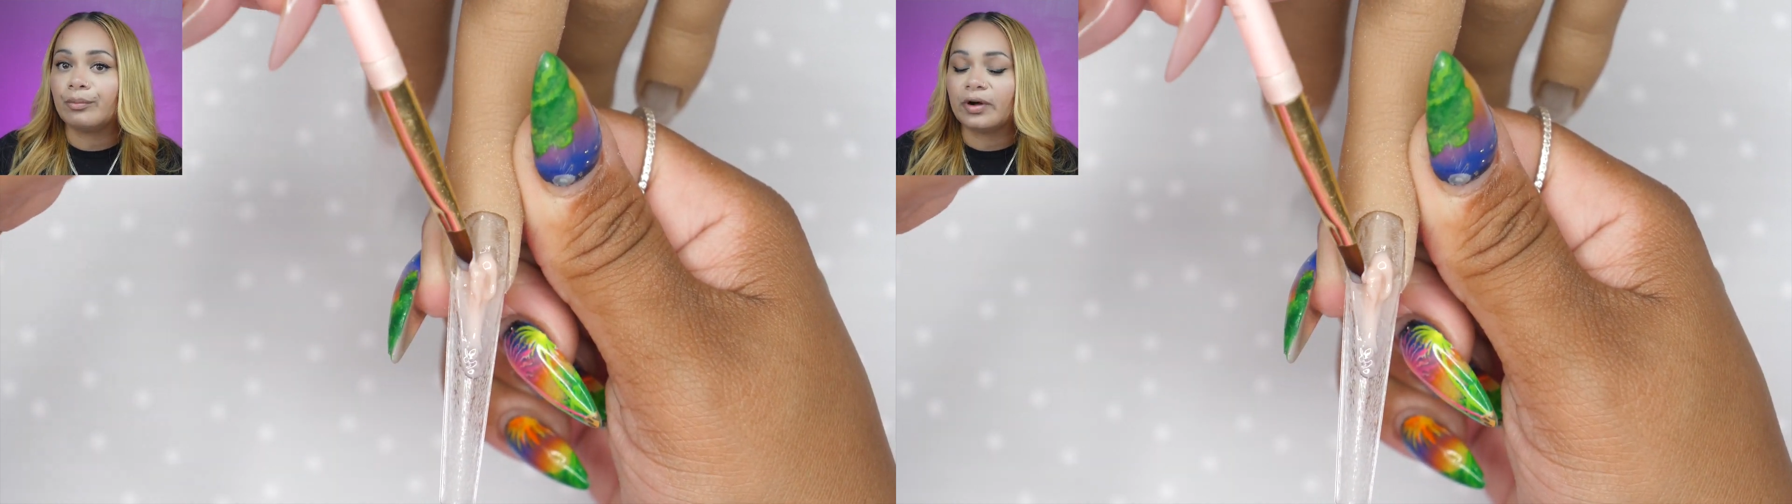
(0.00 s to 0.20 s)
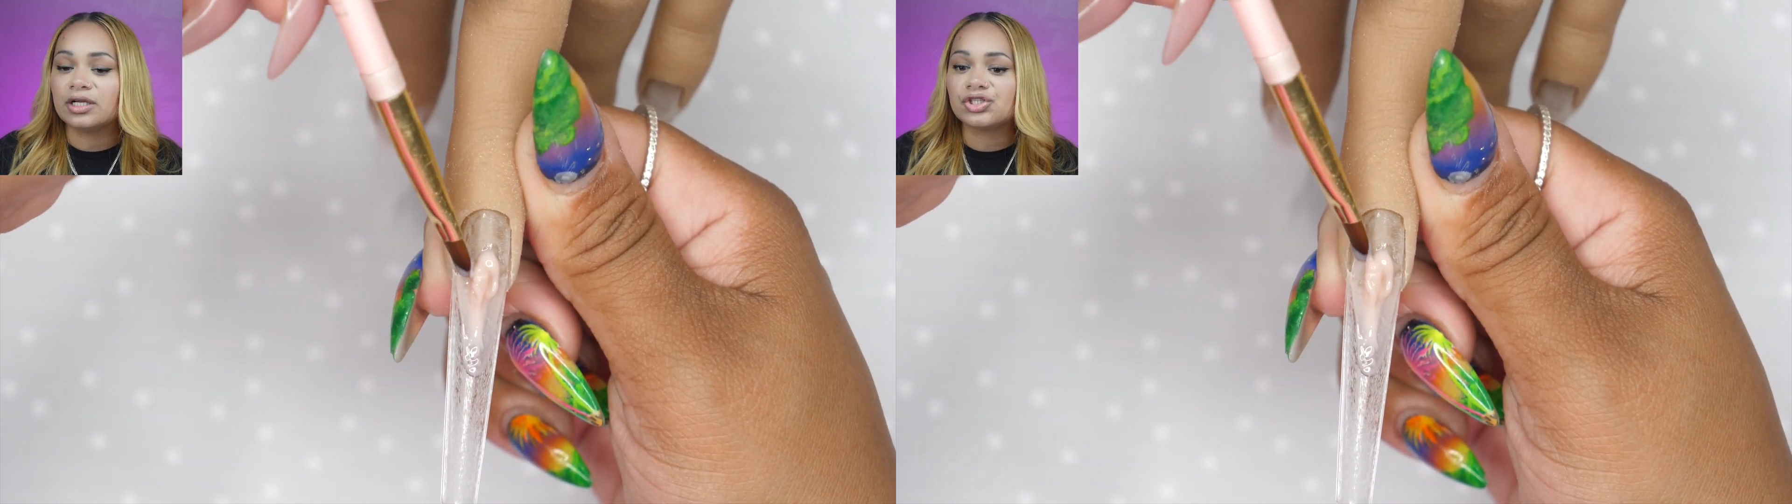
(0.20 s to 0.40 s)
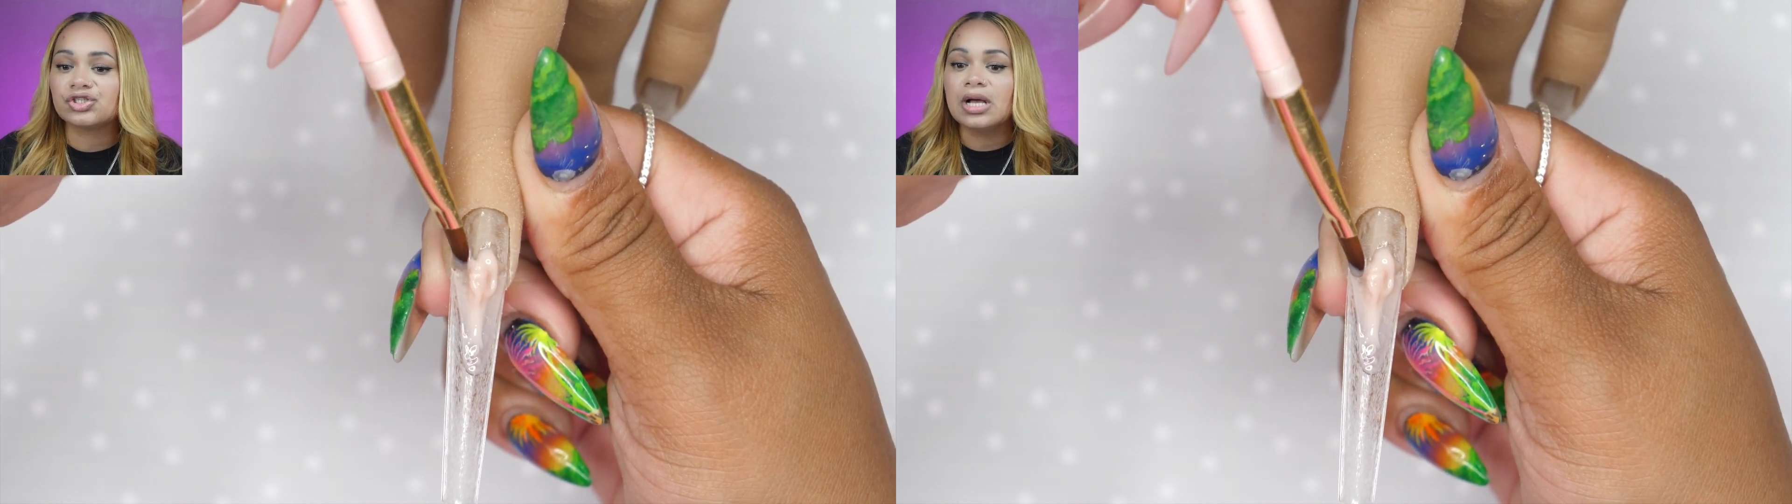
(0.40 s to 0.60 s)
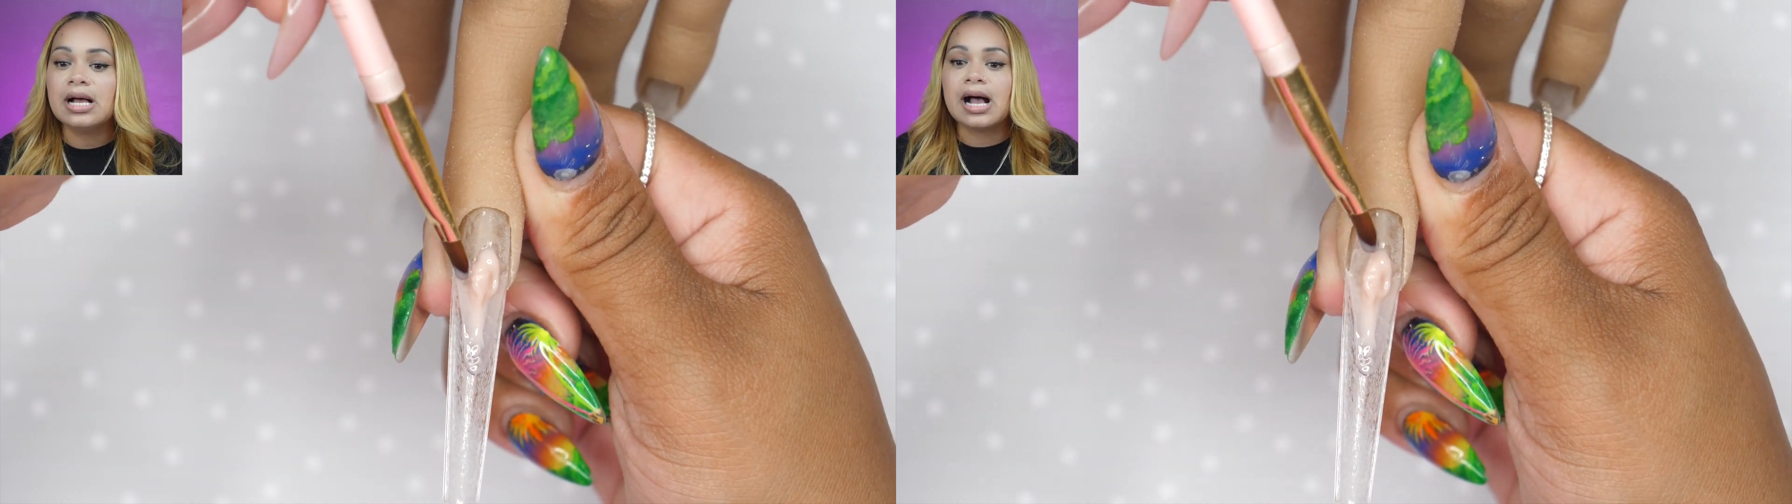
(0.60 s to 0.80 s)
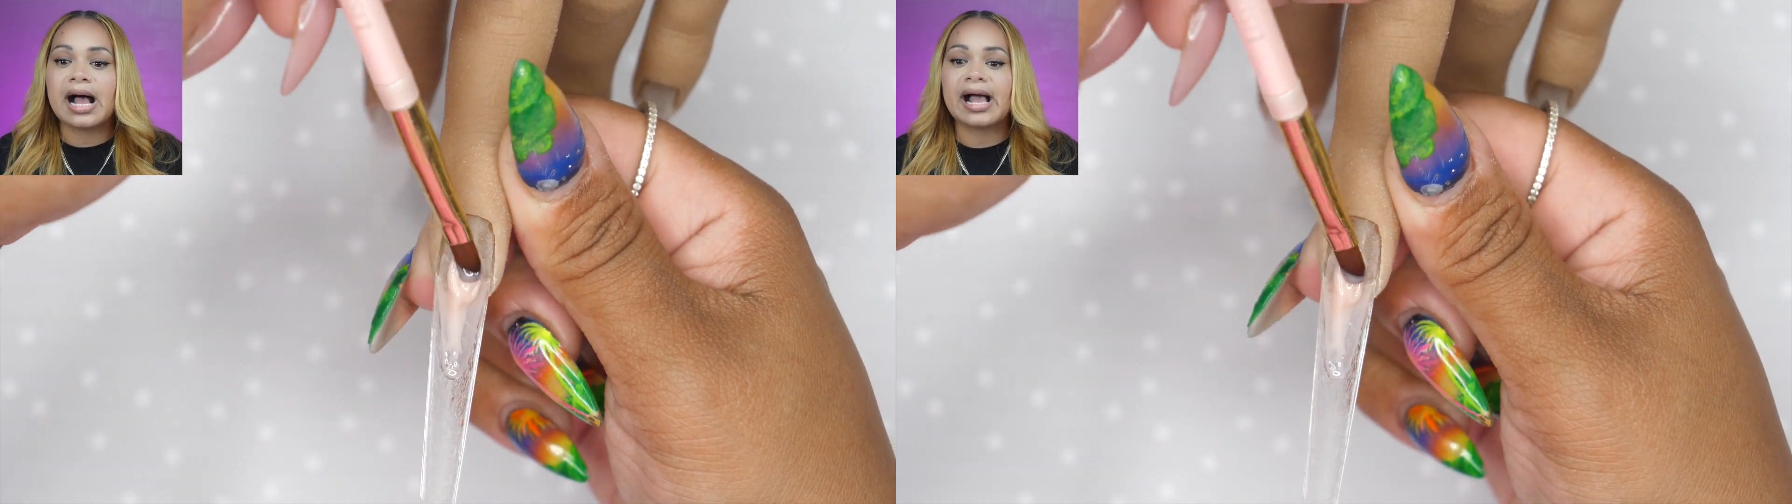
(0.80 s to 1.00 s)
brush.
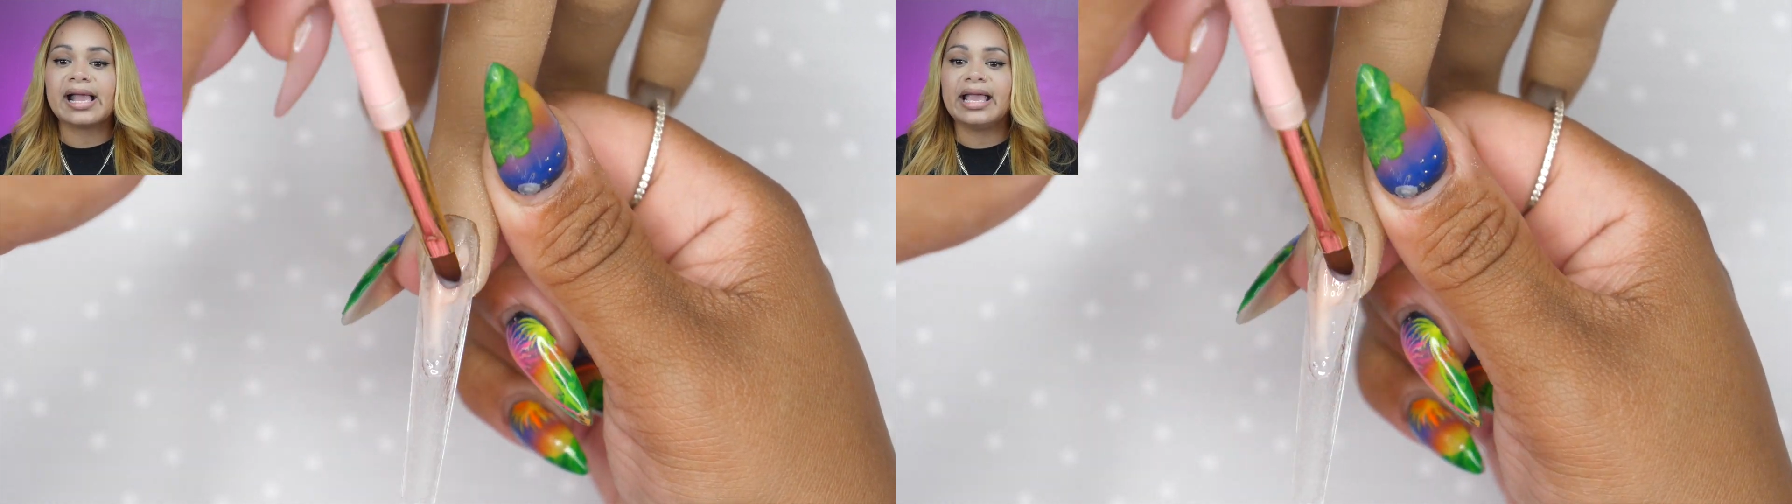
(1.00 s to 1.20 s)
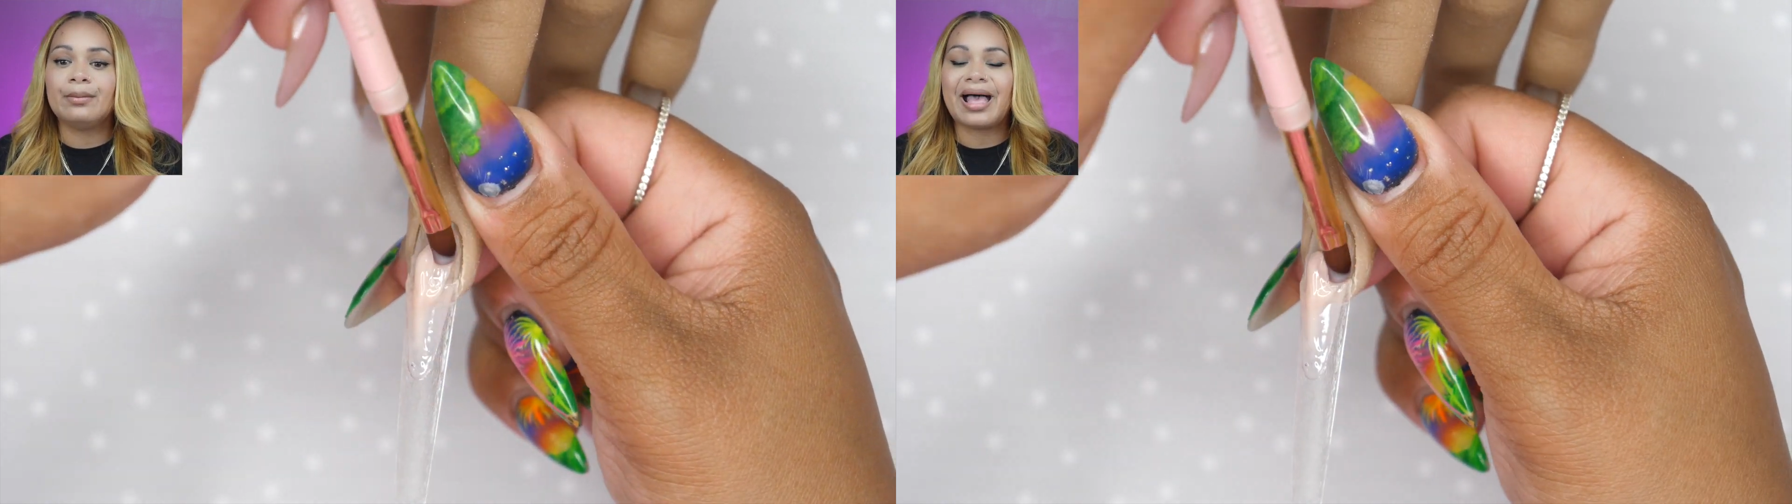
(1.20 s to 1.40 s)
I am